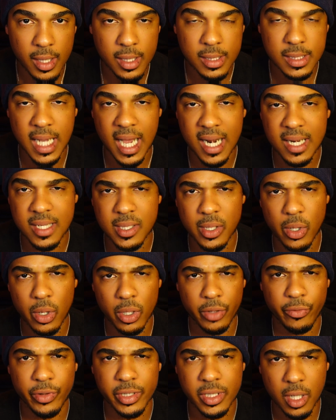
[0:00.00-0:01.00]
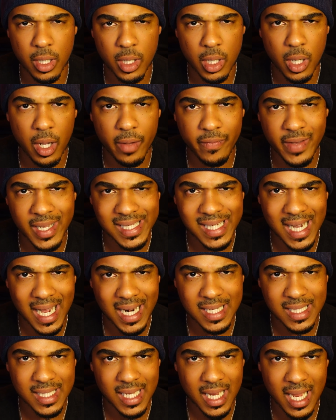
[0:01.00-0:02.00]
dynasty, or the return of a
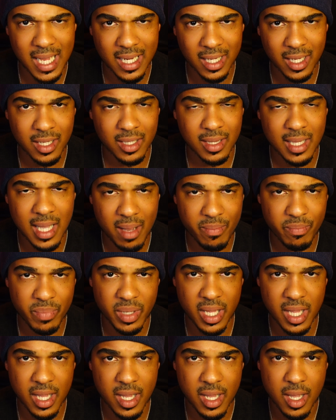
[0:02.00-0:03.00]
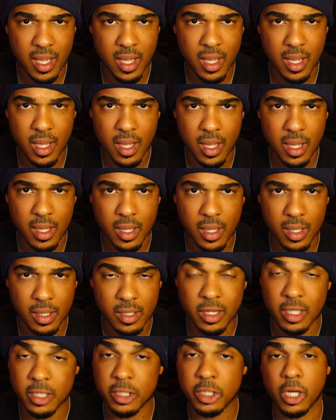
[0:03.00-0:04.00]
dynasty. And could that be
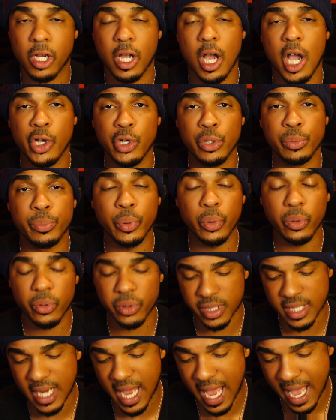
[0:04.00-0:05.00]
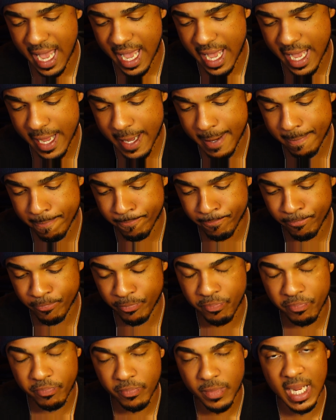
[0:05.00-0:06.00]
the Chicago Bulls? I
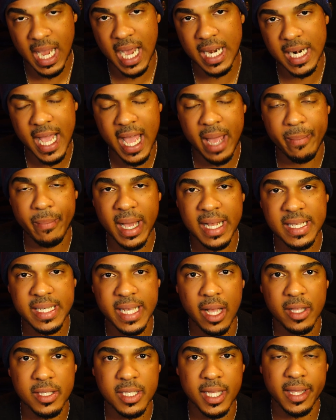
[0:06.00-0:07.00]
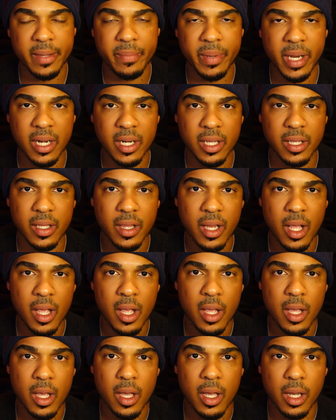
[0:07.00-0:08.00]
kind of had my doubts at the beginning
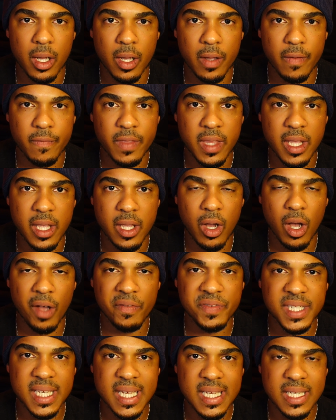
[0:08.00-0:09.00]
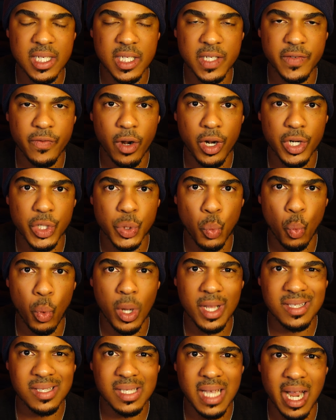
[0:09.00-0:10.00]
of the offseason as far as
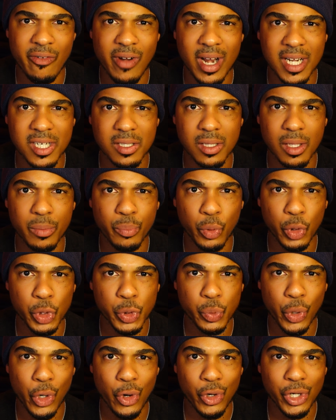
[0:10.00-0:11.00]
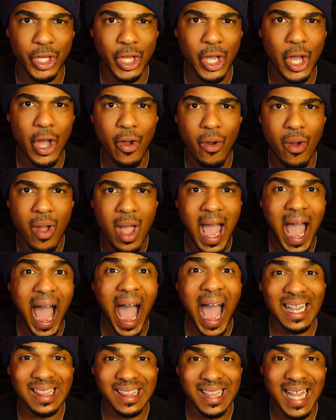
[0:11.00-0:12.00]
what direction the Bulls were going to go.
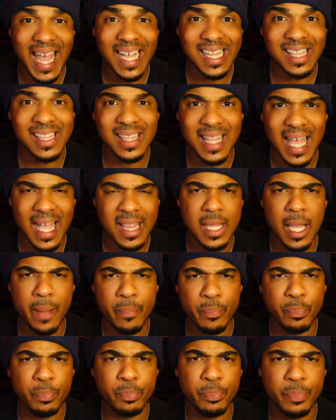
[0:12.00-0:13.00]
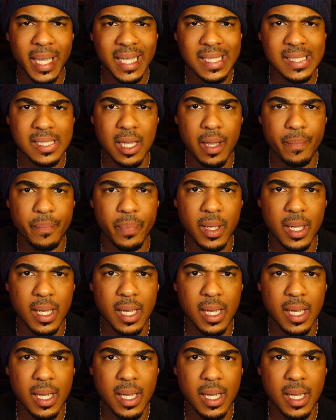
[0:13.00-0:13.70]
I liked that they picked up